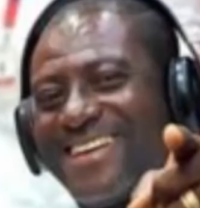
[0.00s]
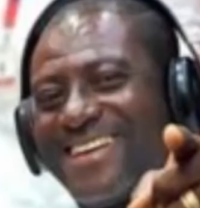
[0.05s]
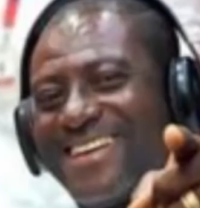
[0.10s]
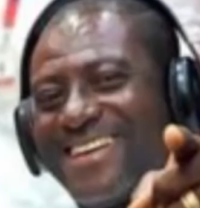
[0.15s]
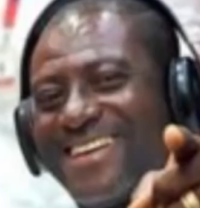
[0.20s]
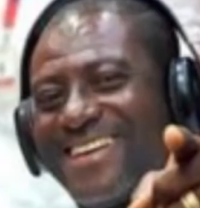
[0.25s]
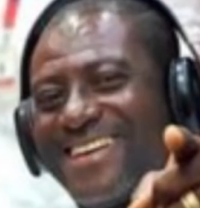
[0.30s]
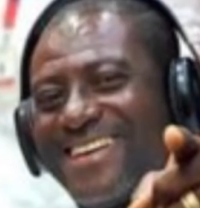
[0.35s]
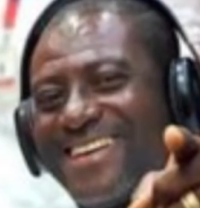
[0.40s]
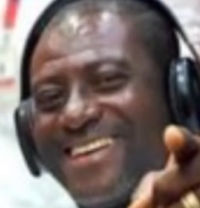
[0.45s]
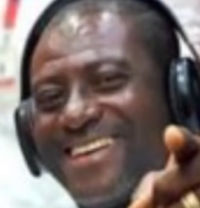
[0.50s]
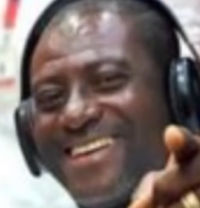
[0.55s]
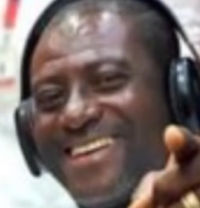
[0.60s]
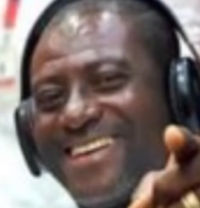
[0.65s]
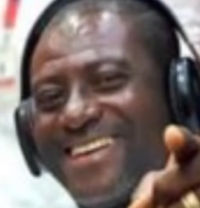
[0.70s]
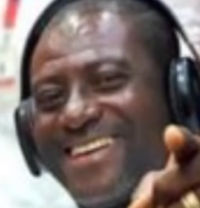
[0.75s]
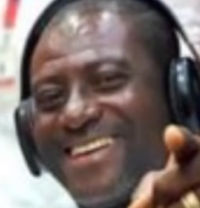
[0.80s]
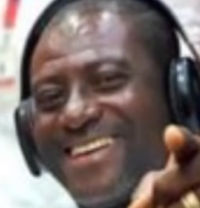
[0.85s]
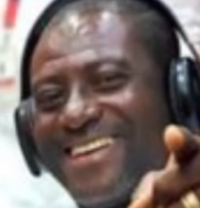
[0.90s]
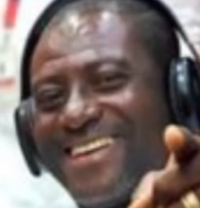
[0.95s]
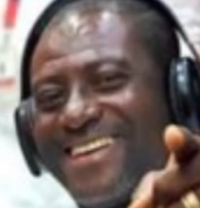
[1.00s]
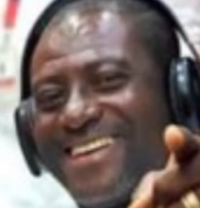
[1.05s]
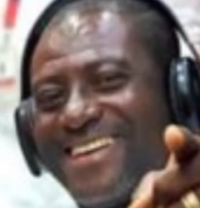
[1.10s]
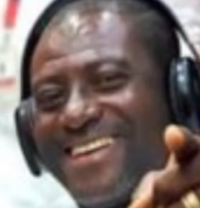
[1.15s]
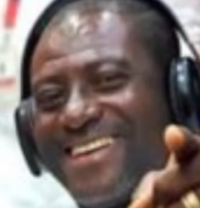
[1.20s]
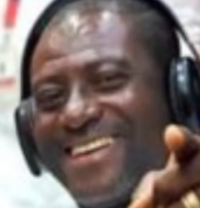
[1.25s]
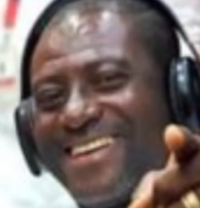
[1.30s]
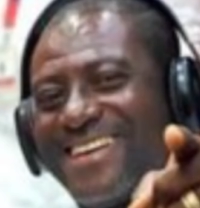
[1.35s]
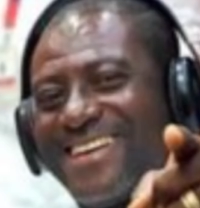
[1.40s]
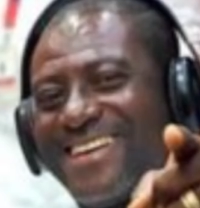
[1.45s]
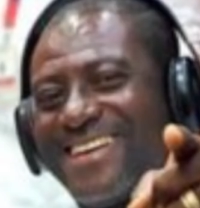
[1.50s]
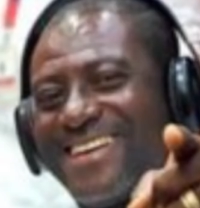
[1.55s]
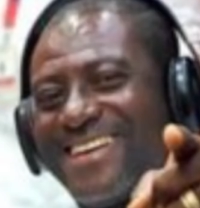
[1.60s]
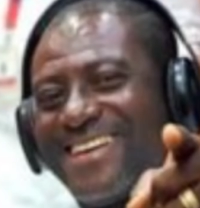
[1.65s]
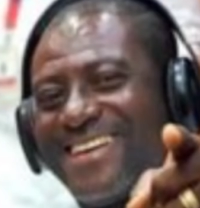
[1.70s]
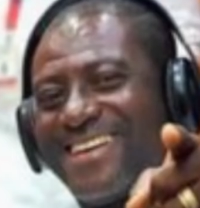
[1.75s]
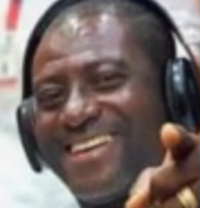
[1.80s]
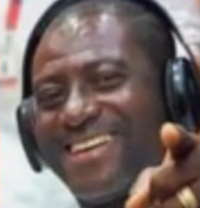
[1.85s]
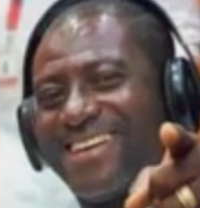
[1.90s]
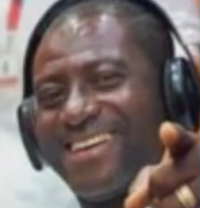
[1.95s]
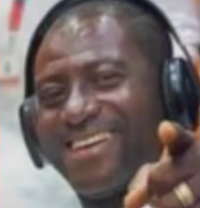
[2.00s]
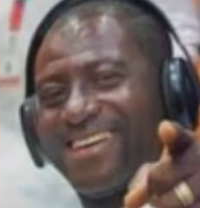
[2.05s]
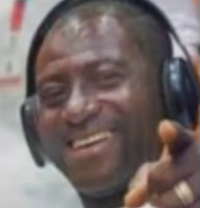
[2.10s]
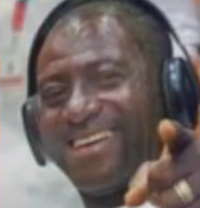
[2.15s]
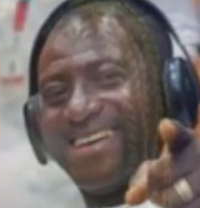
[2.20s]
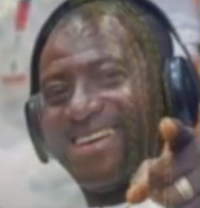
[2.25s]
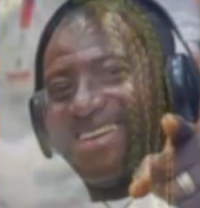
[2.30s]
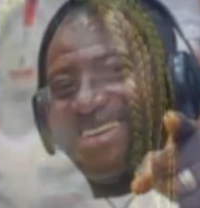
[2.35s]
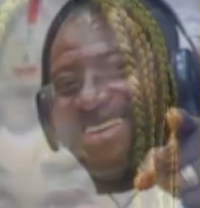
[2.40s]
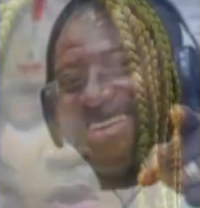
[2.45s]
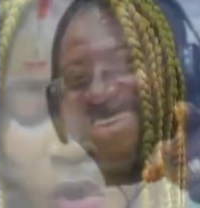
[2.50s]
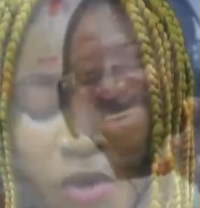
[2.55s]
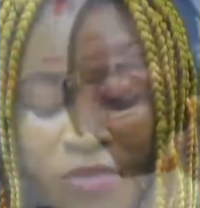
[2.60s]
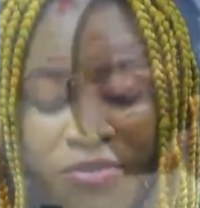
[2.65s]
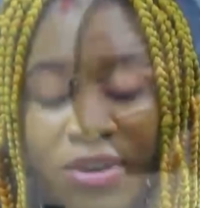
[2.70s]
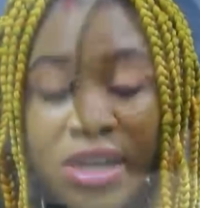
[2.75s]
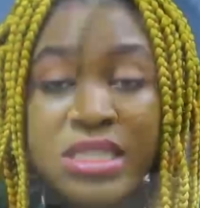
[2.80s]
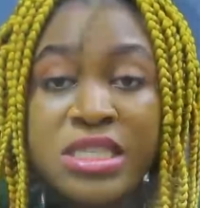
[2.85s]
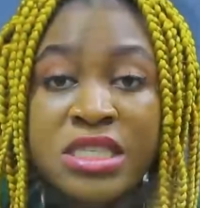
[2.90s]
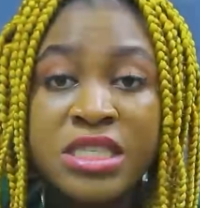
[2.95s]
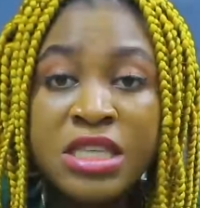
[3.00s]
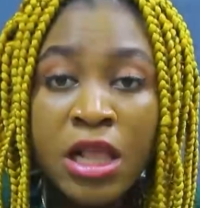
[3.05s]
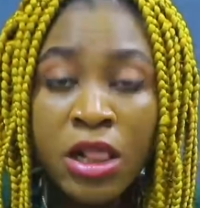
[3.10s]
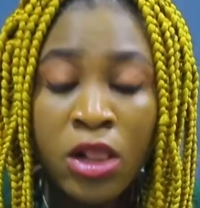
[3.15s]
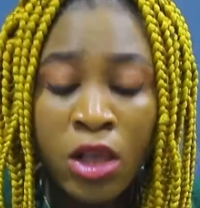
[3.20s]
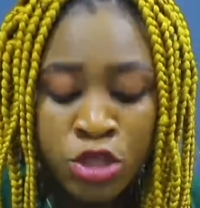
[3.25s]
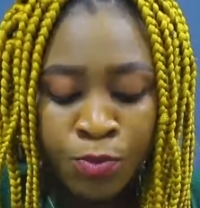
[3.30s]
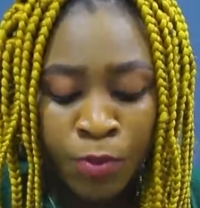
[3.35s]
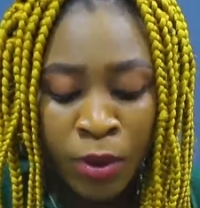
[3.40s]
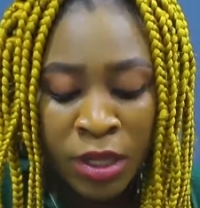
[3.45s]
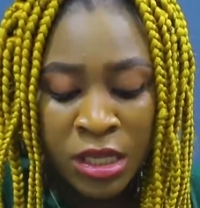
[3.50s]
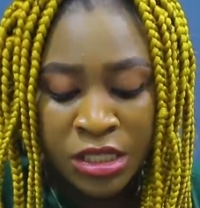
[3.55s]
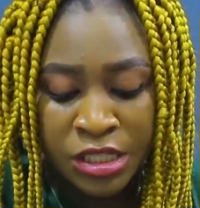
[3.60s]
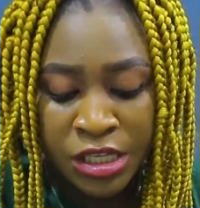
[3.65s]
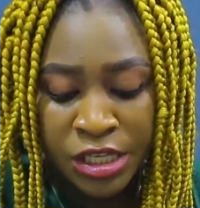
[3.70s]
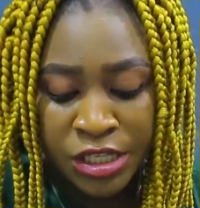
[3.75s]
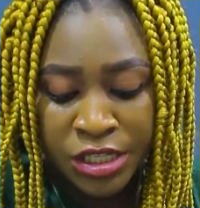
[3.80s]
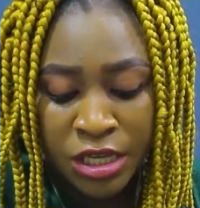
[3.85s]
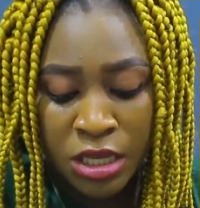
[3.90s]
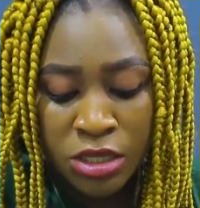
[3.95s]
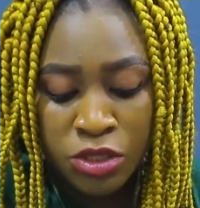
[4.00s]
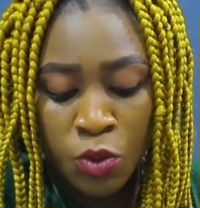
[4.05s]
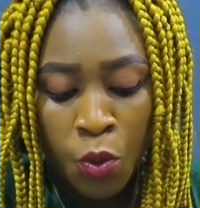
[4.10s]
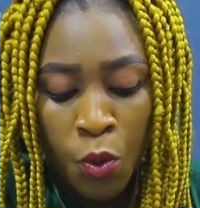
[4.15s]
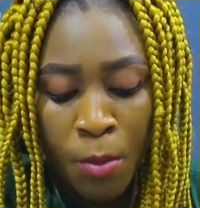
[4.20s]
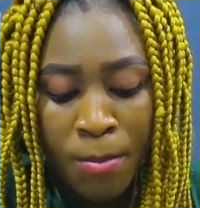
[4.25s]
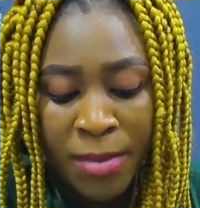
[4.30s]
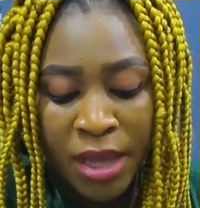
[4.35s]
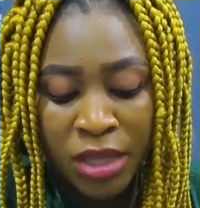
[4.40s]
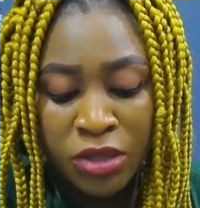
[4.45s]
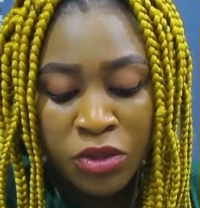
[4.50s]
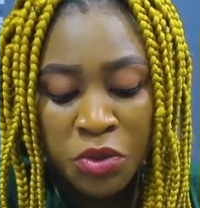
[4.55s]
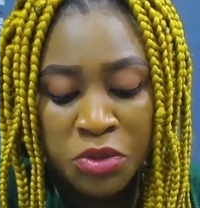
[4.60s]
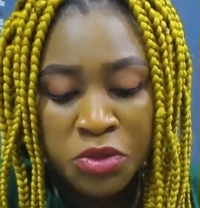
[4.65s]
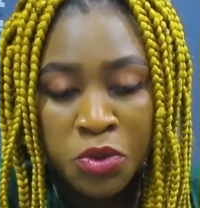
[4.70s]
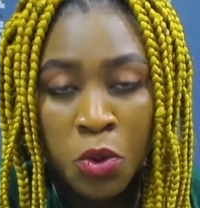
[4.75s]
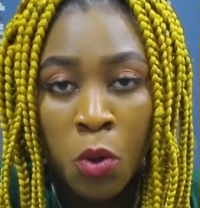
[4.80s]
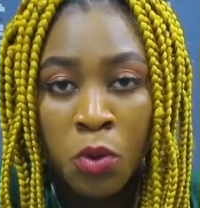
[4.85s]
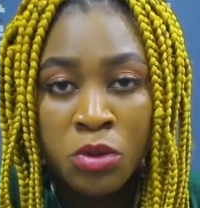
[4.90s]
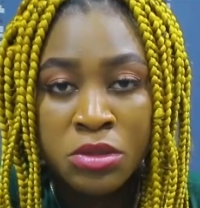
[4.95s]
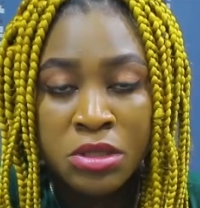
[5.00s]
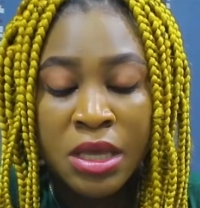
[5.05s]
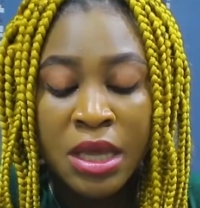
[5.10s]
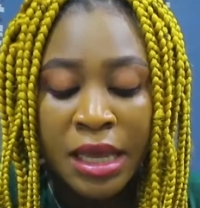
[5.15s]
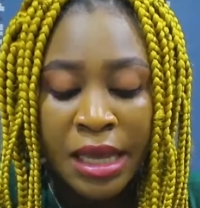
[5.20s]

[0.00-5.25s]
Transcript: Really, I hope it's not some overzealous politicians who made those calls.